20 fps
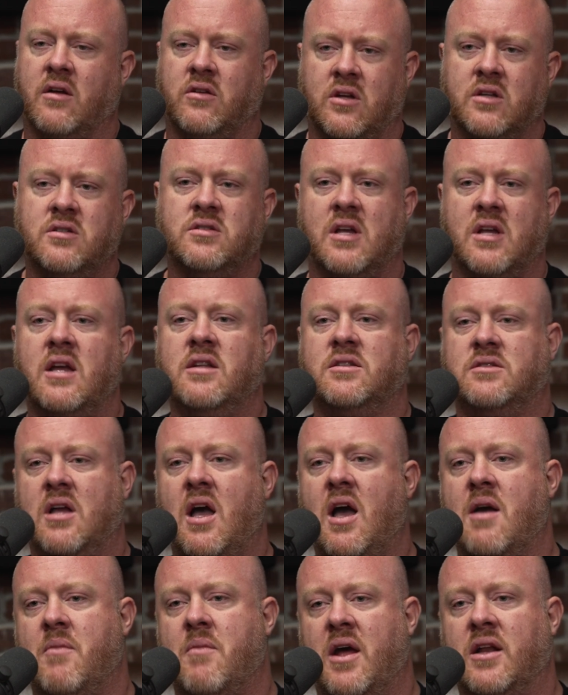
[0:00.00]
it's
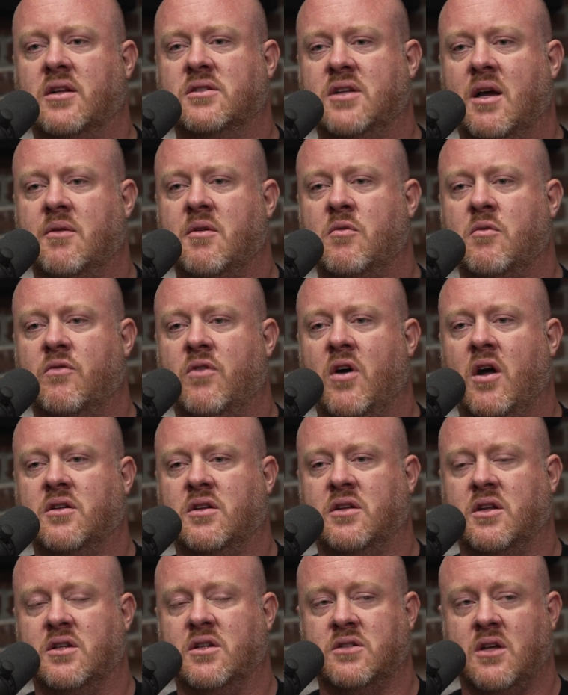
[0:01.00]
time, man. It's time to move on to
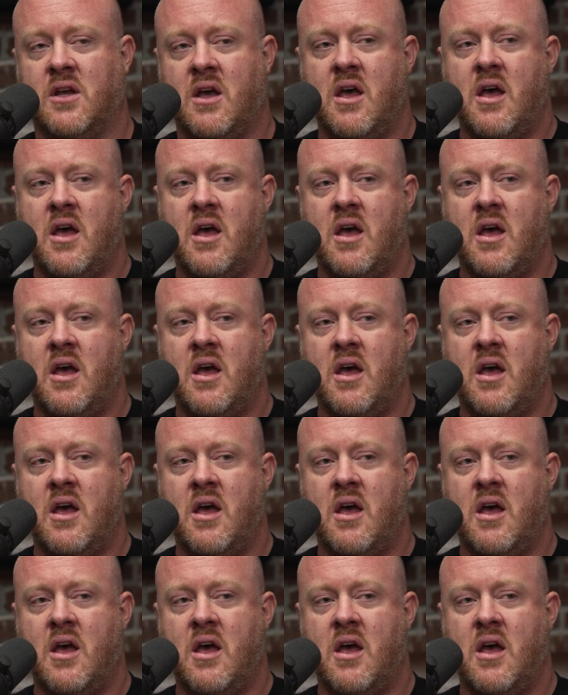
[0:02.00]
this.